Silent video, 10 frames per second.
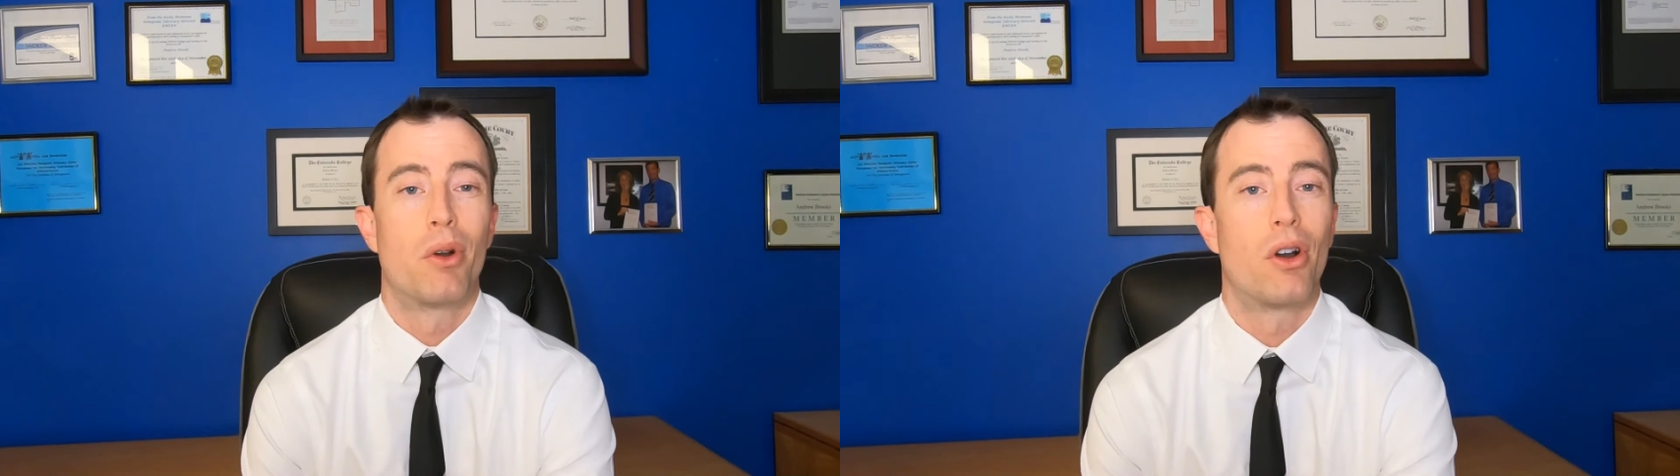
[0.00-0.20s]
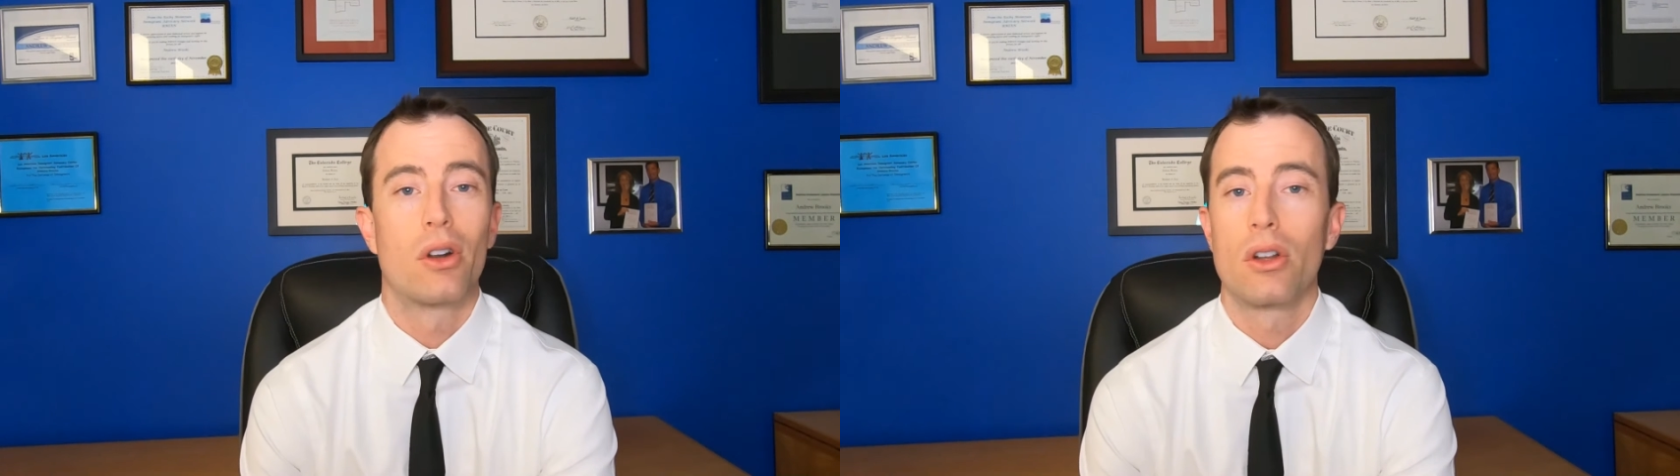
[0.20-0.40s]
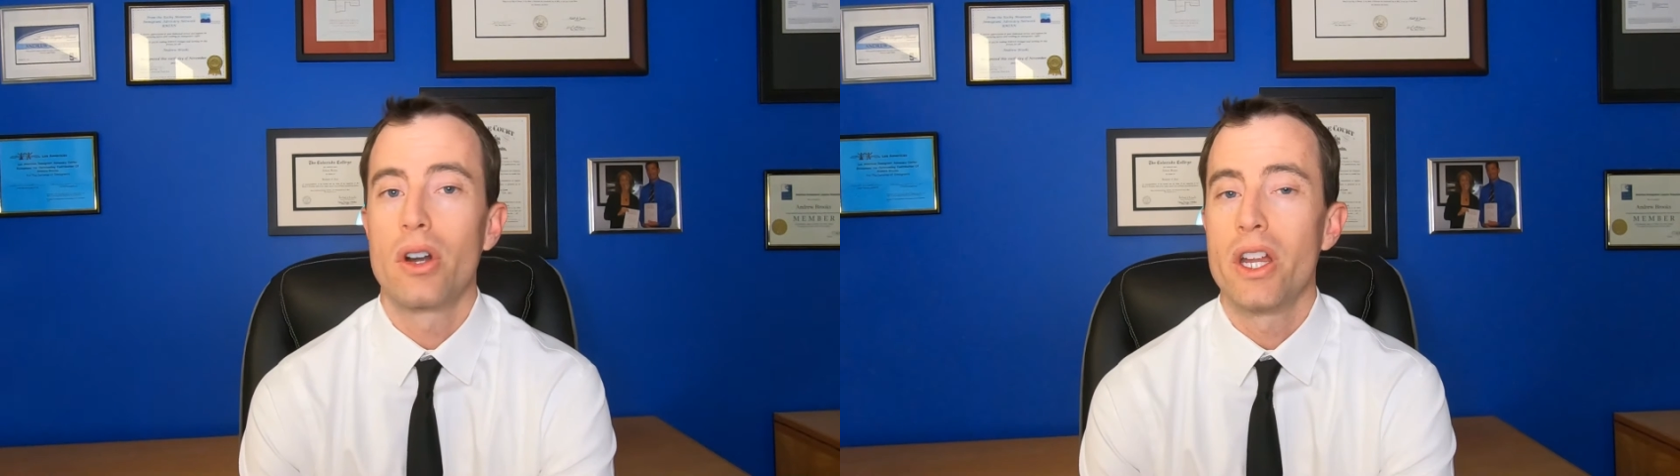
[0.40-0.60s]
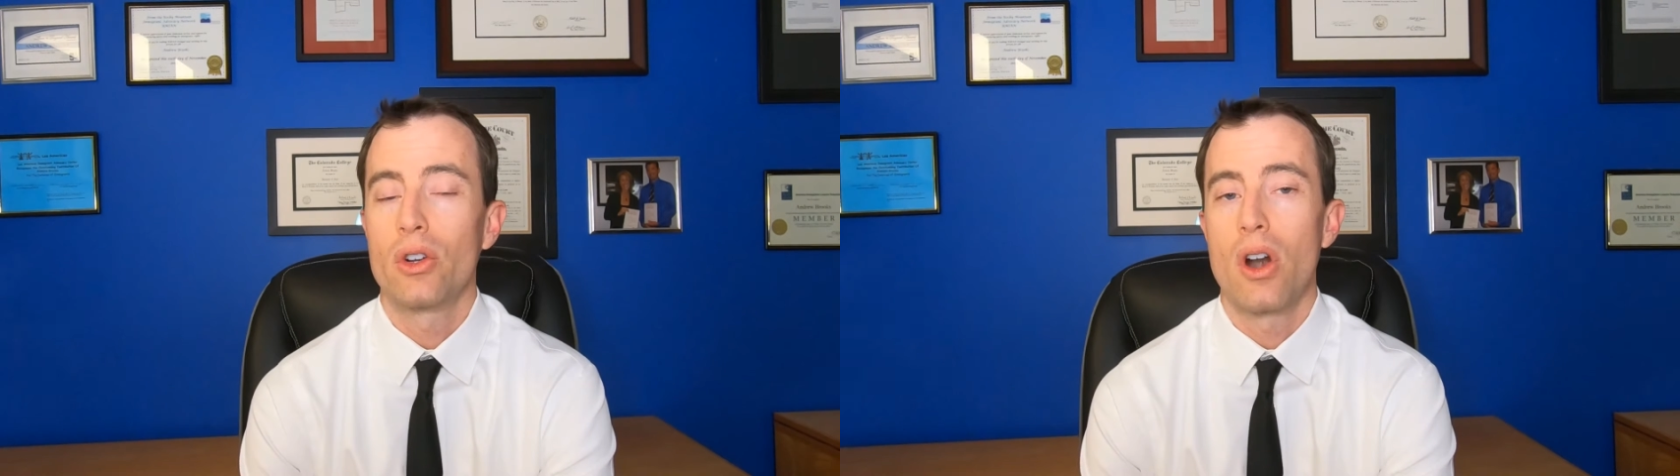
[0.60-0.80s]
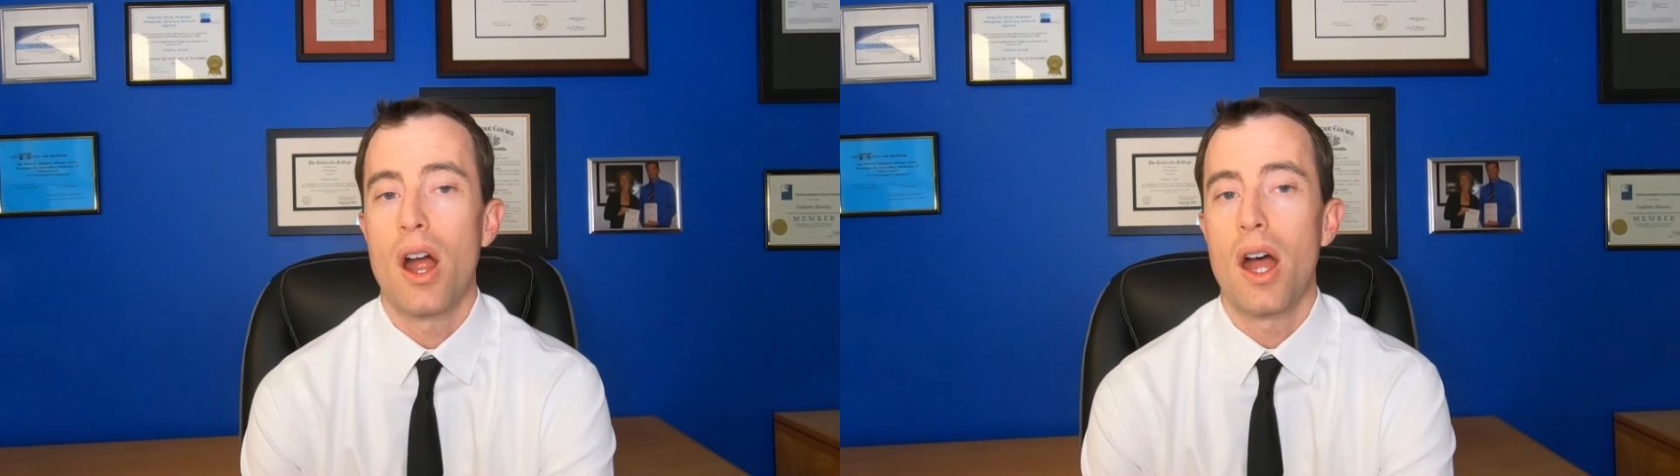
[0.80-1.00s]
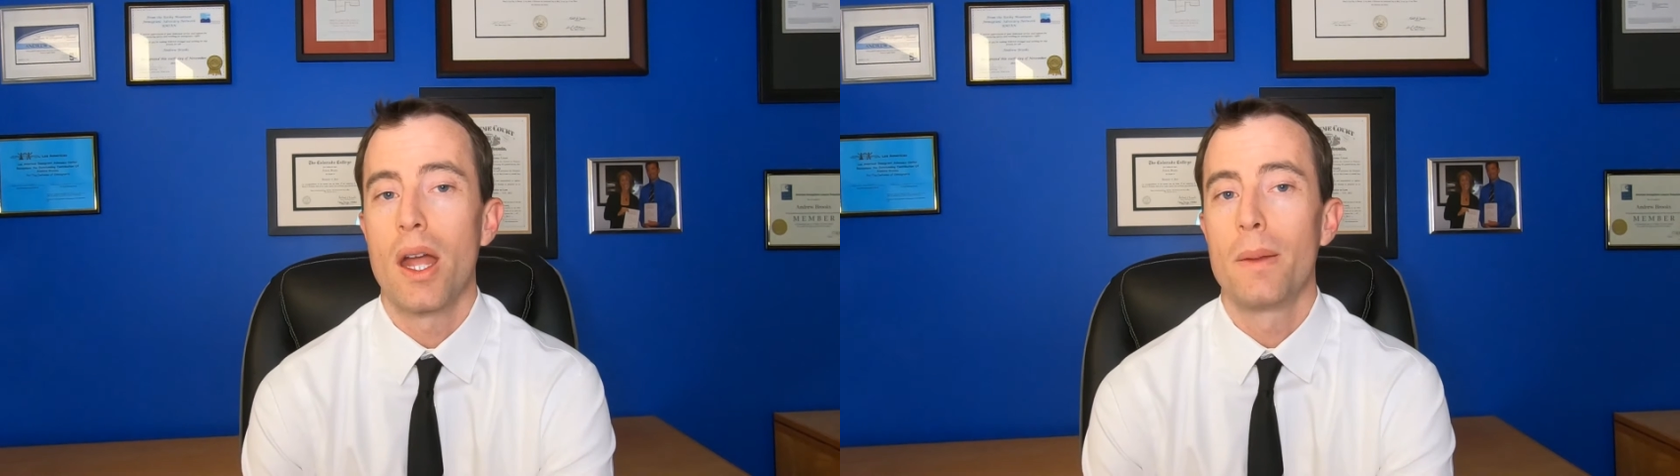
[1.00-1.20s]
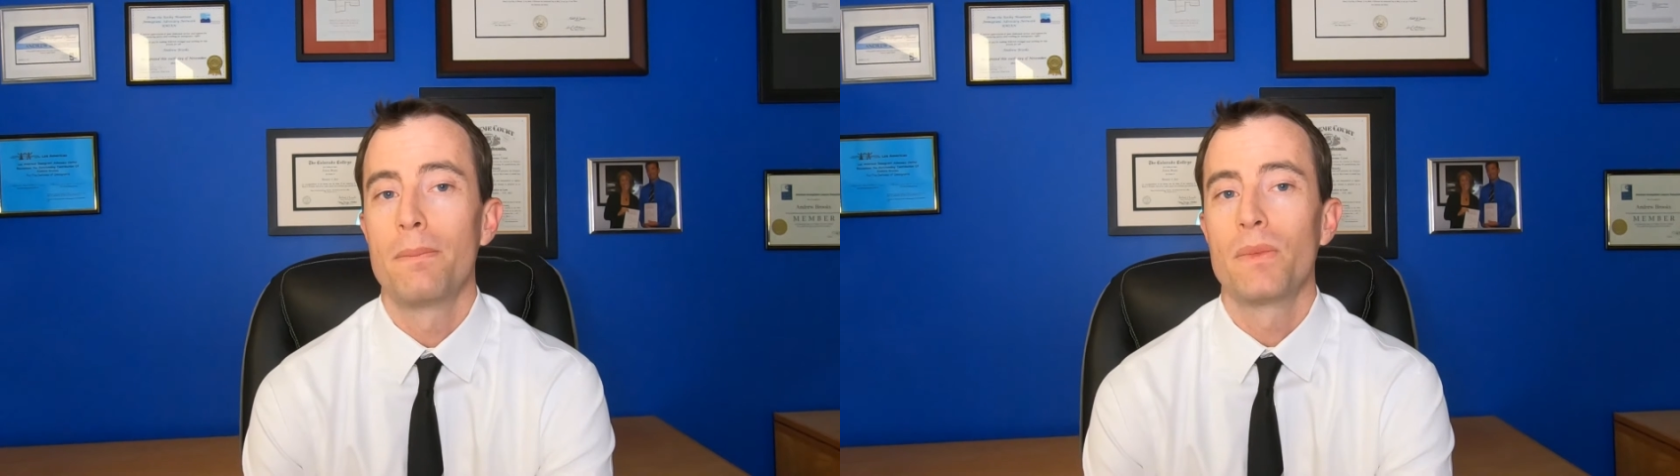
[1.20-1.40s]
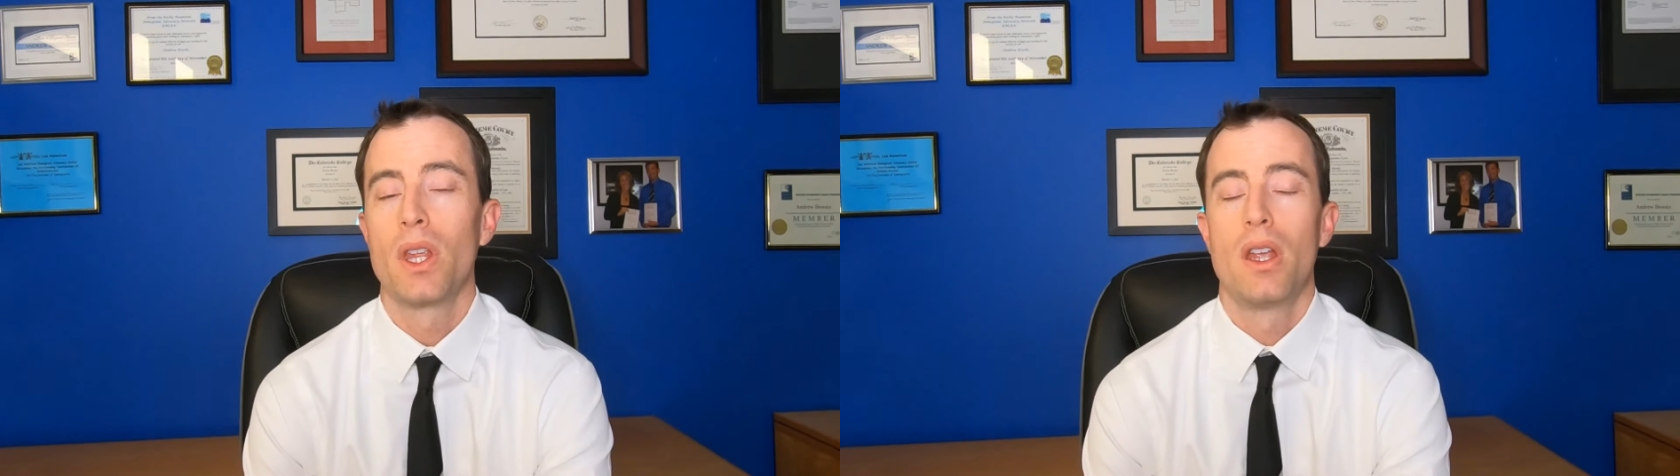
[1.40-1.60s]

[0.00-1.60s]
burglary crime,